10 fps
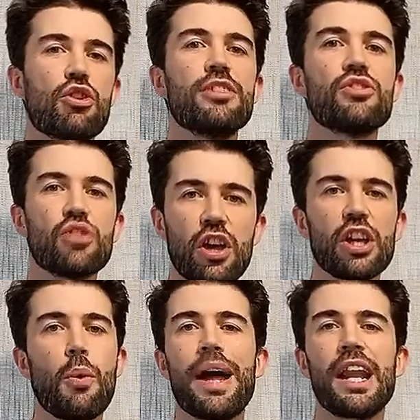and
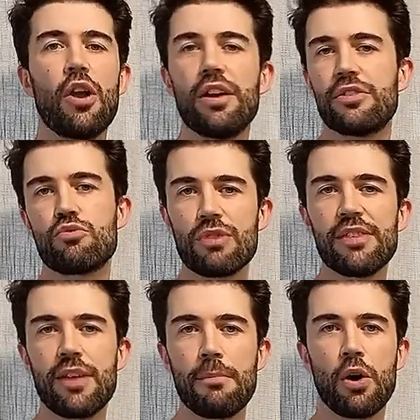psychoanalyze and read
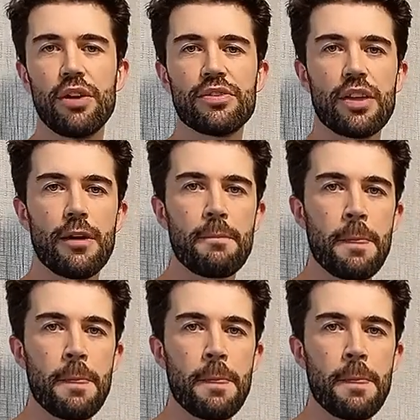their minds there.